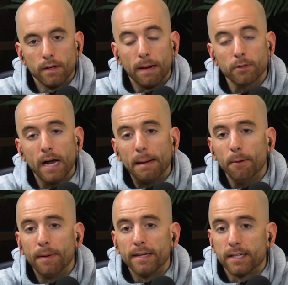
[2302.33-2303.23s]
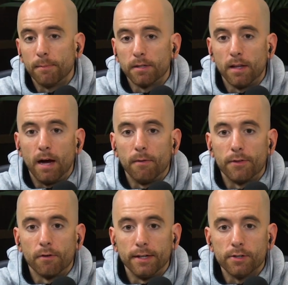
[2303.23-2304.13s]
Yeah, I'm sure Apple Pay's helped a lot
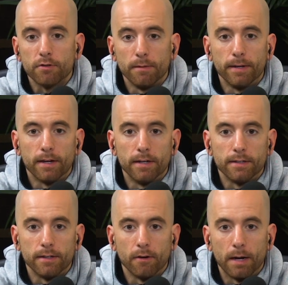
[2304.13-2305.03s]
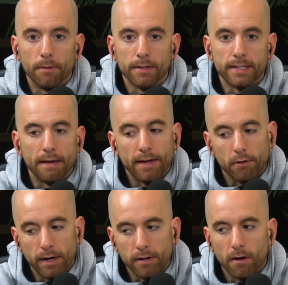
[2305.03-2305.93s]
with your industry because you're able to save that
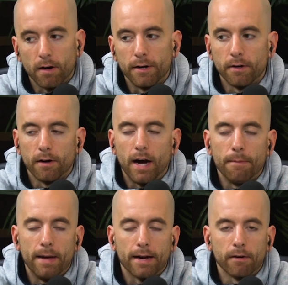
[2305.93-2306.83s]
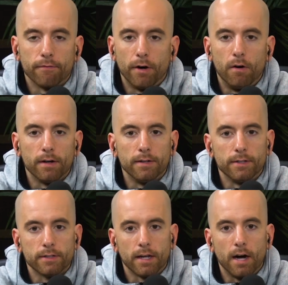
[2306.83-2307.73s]
credit card on your iMac or phone and it
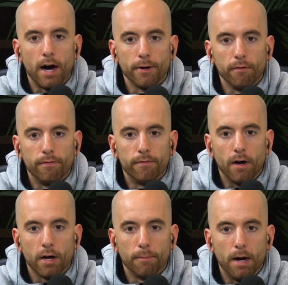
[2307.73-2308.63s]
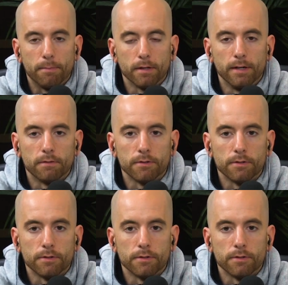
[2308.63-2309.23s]
just kind of auto populates for